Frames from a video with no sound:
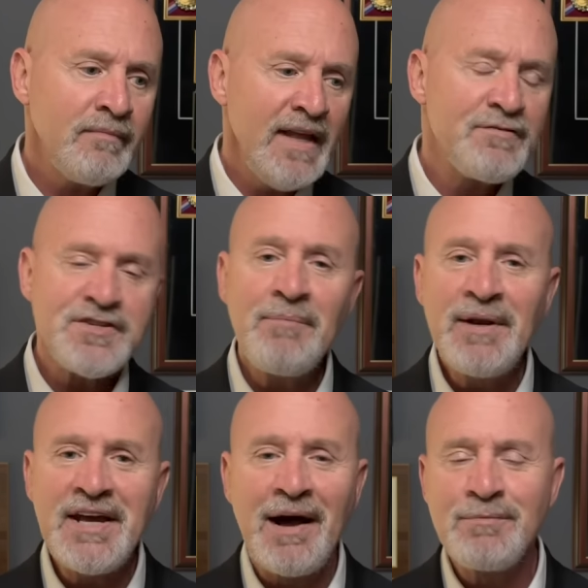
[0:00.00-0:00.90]
If
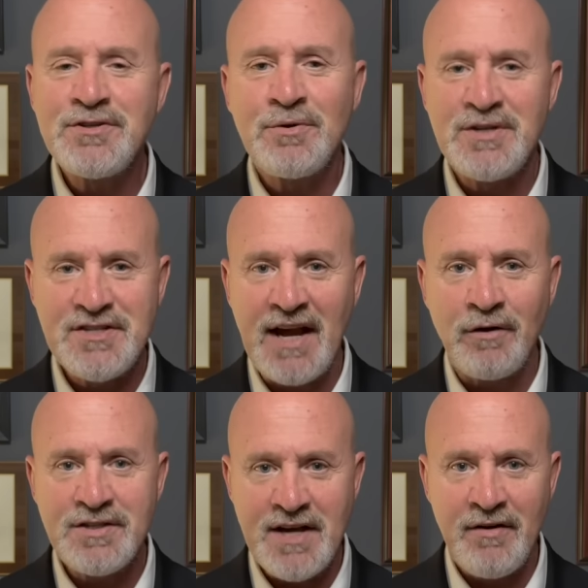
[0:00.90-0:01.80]
somebody comes to a
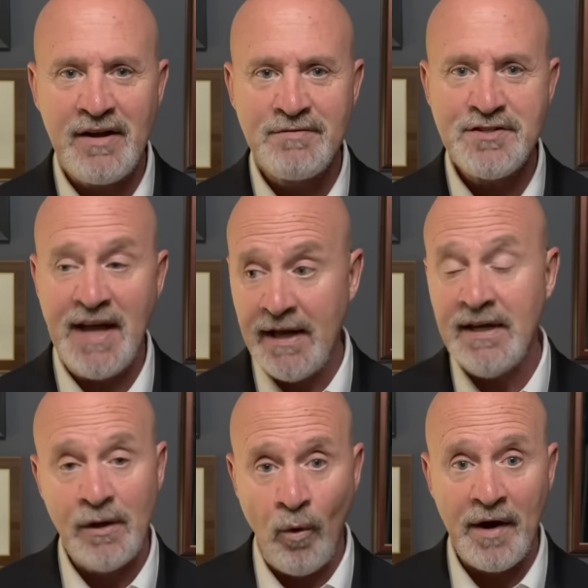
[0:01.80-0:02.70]
Secretary of State
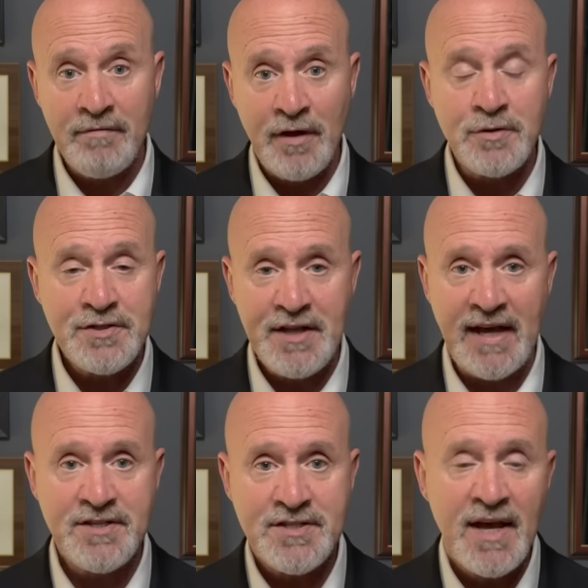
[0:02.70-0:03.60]
in one of those
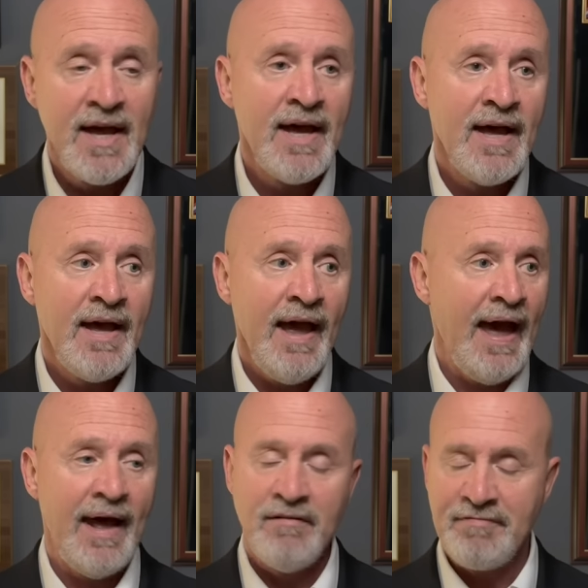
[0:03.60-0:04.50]
states
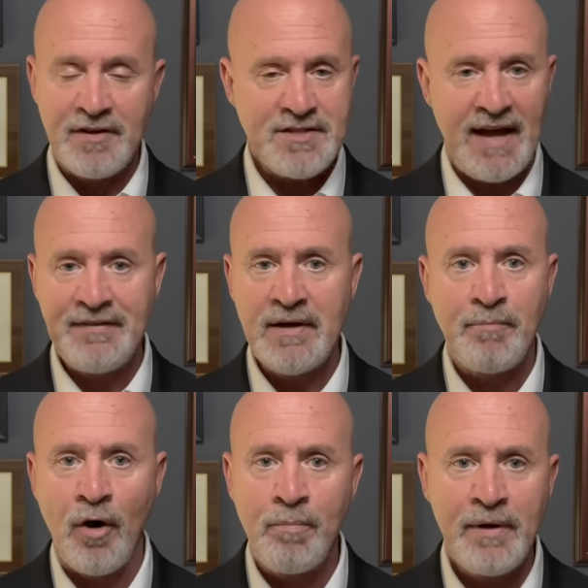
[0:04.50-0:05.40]
and fills out the
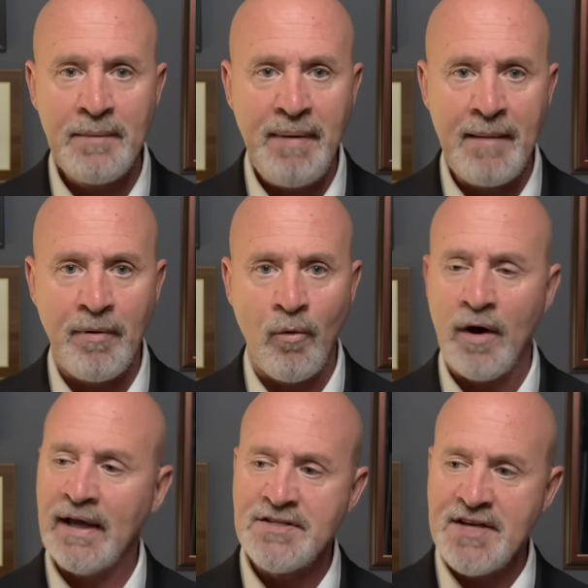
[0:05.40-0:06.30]
appropriate
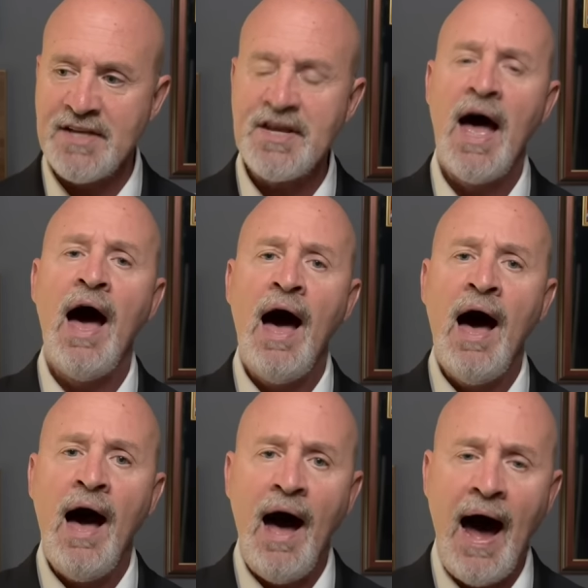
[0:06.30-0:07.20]
paperwork and says,
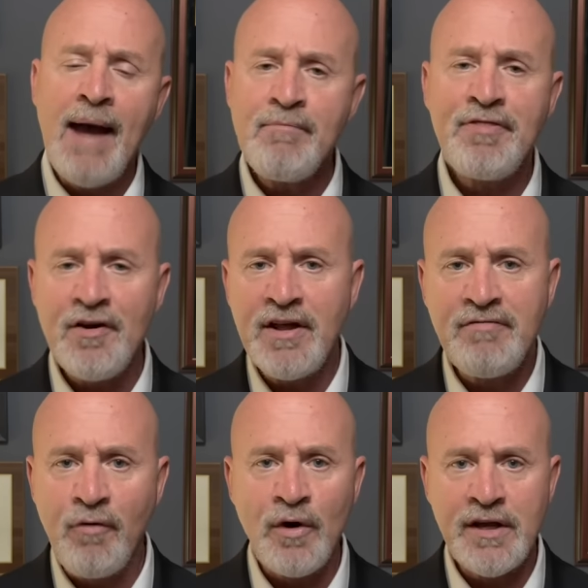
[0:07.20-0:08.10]
I'm
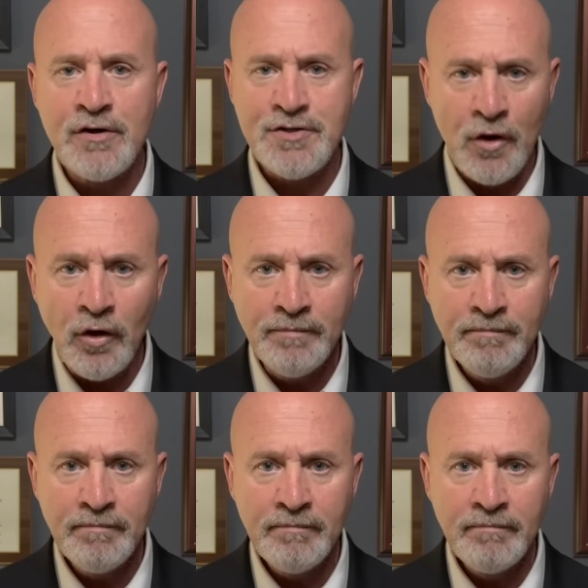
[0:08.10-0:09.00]
34 years old
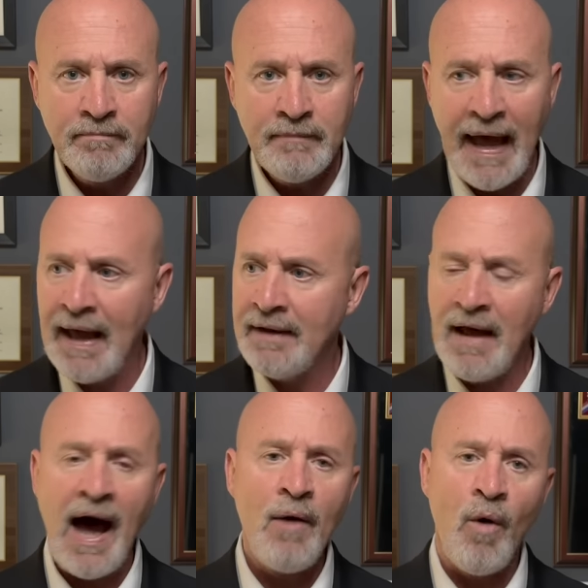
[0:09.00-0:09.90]
and
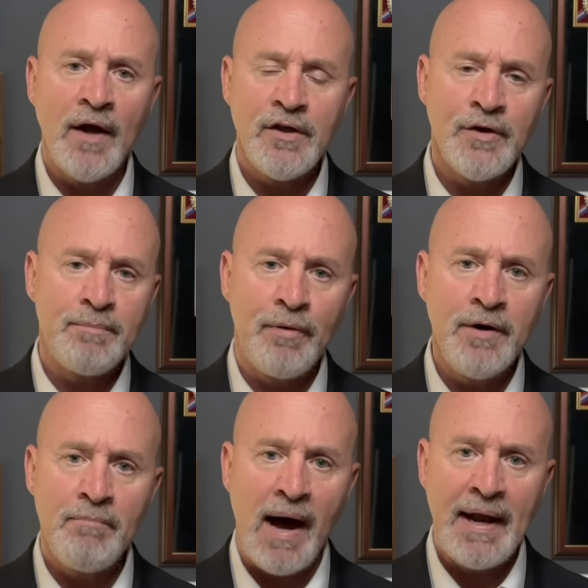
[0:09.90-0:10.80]
I want you to
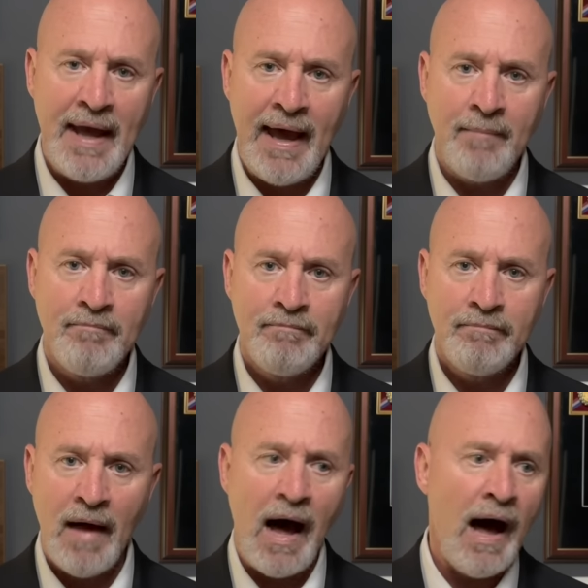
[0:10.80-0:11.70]
put my name
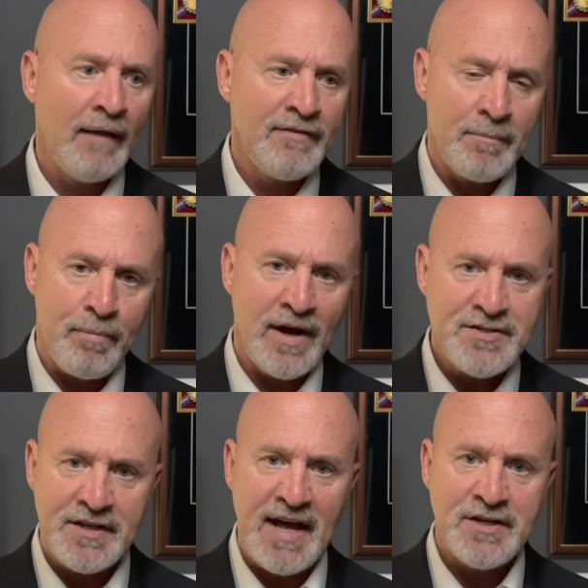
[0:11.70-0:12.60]
on the
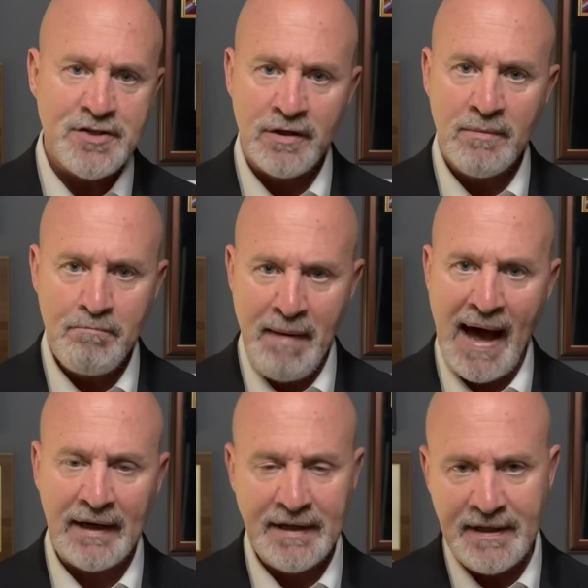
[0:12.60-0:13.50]
presidential
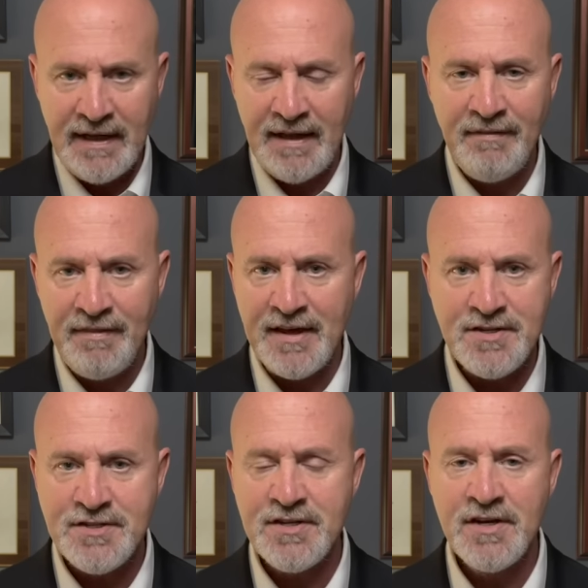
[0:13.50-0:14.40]
ballot in
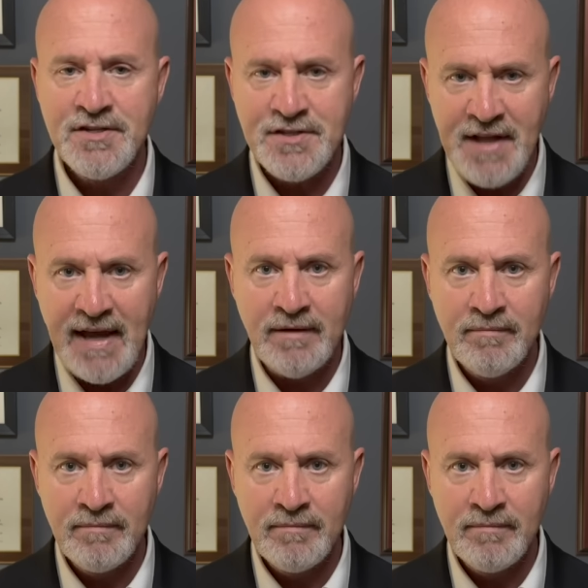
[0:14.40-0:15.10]
this state,